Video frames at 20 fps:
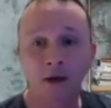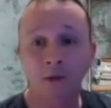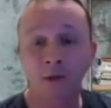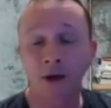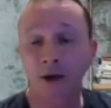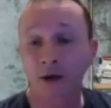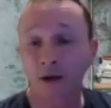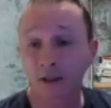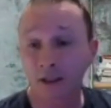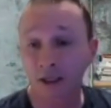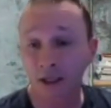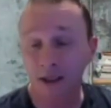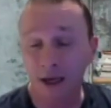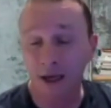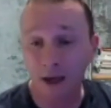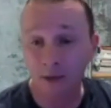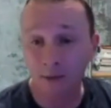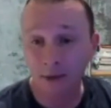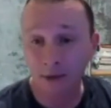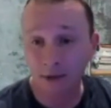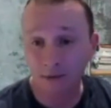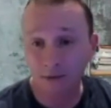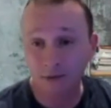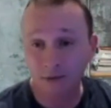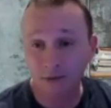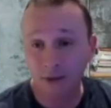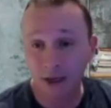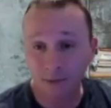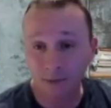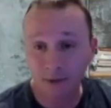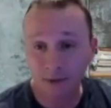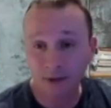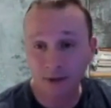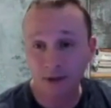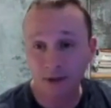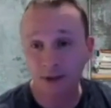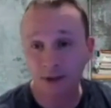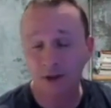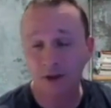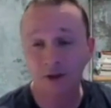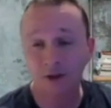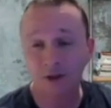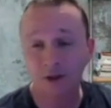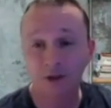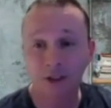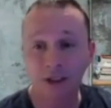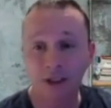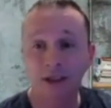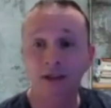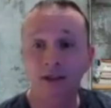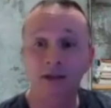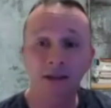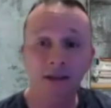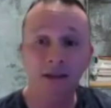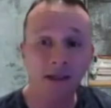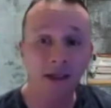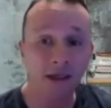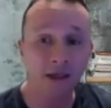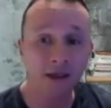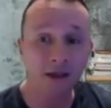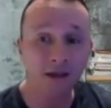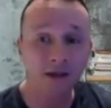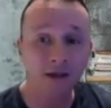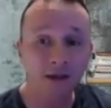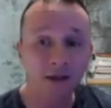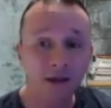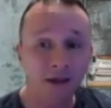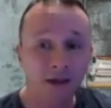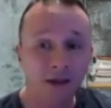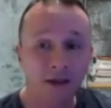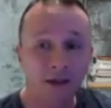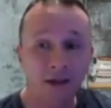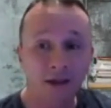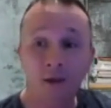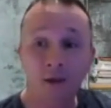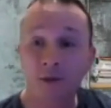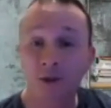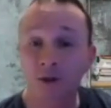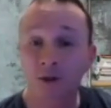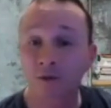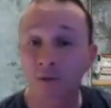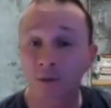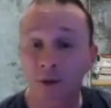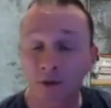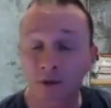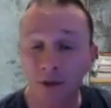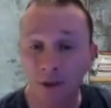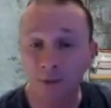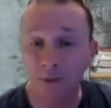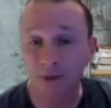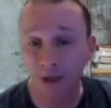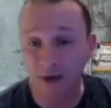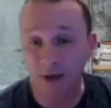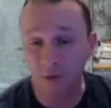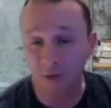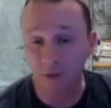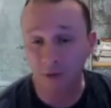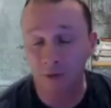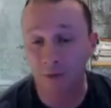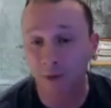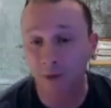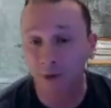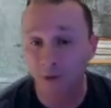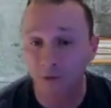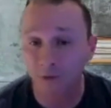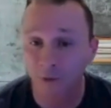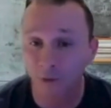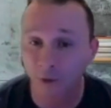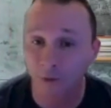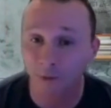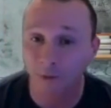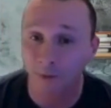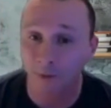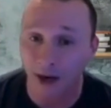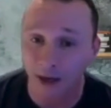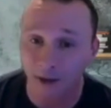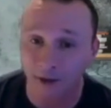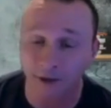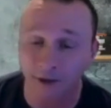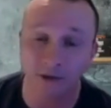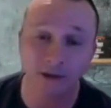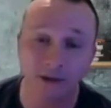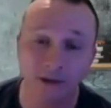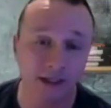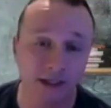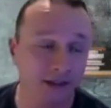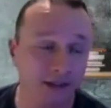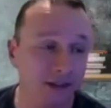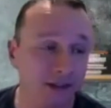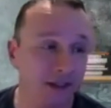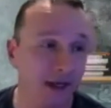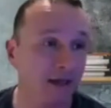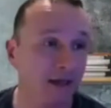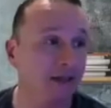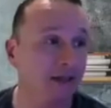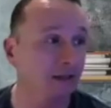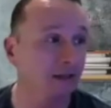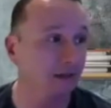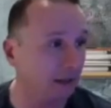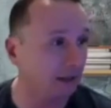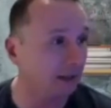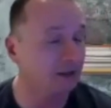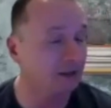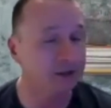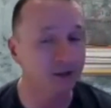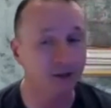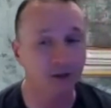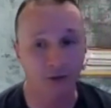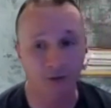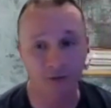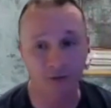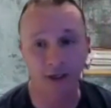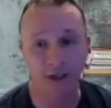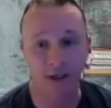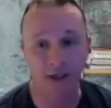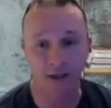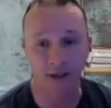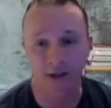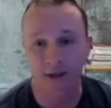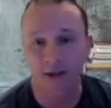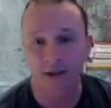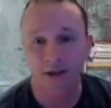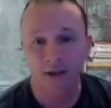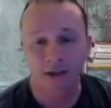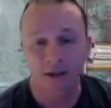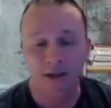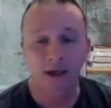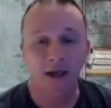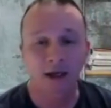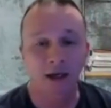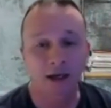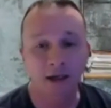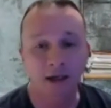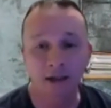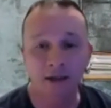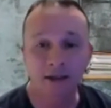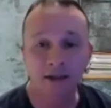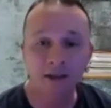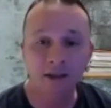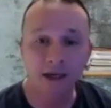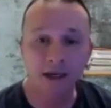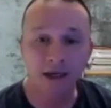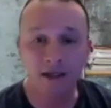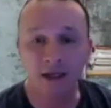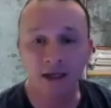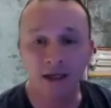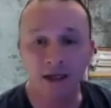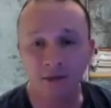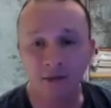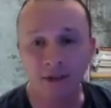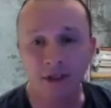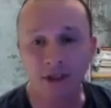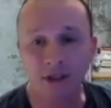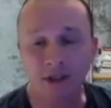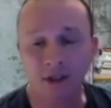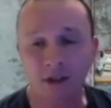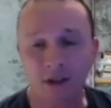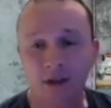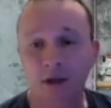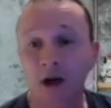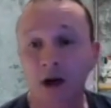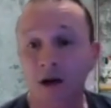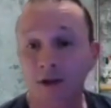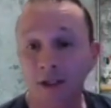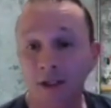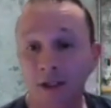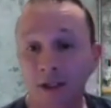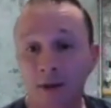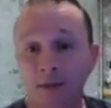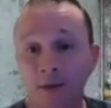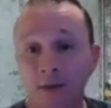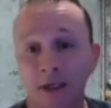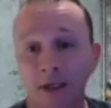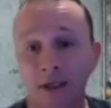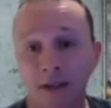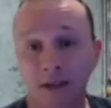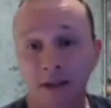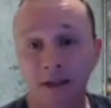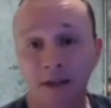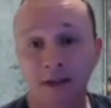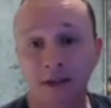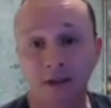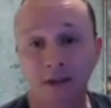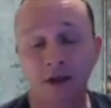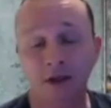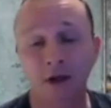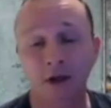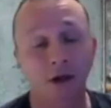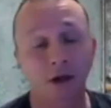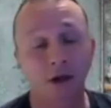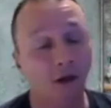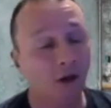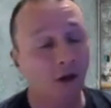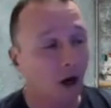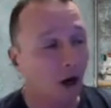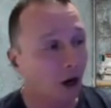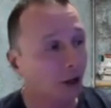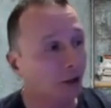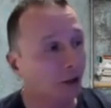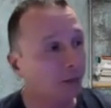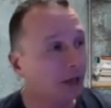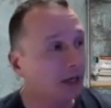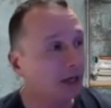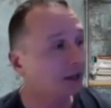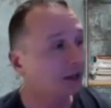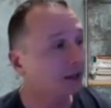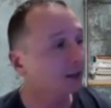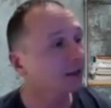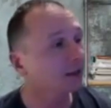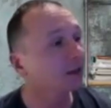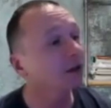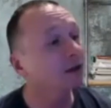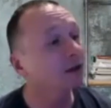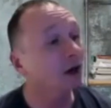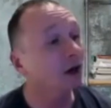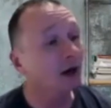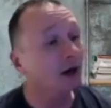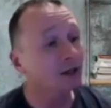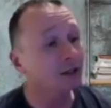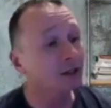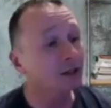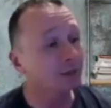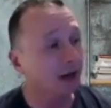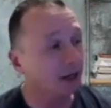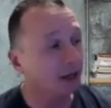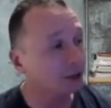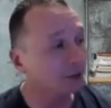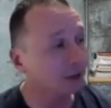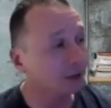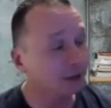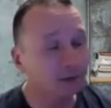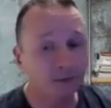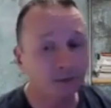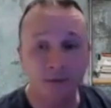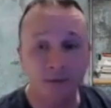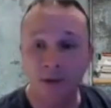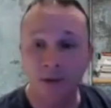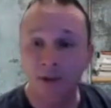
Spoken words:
we are a data ops and FinOps industry leading observability platform built for modern data stacks like Snowflake. In today's conversation, our topic is automated cost management,